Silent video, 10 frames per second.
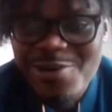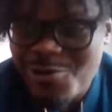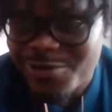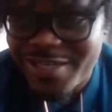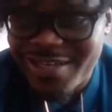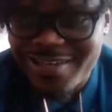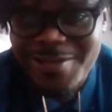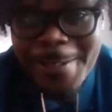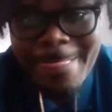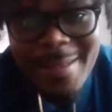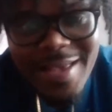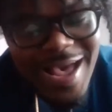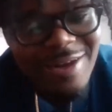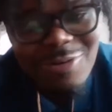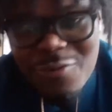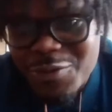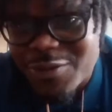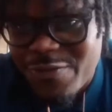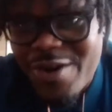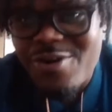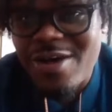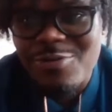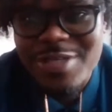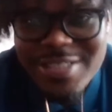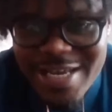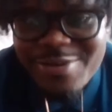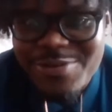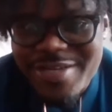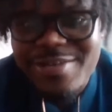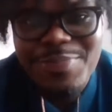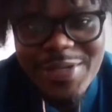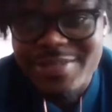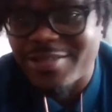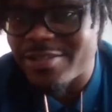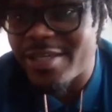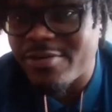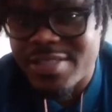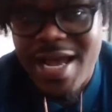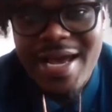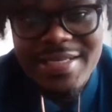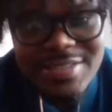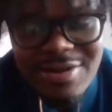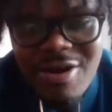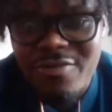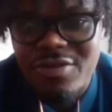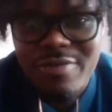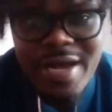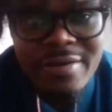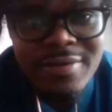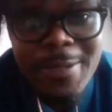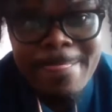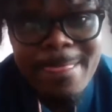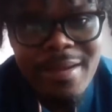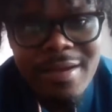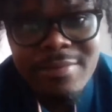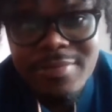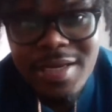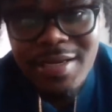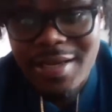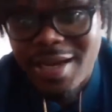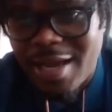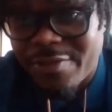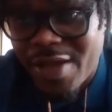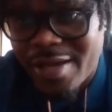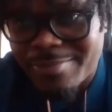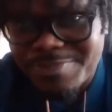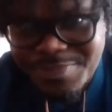who did it. I don't know if it was Farrell. I don't want to say who did it, but there was guys on the ground. I thought,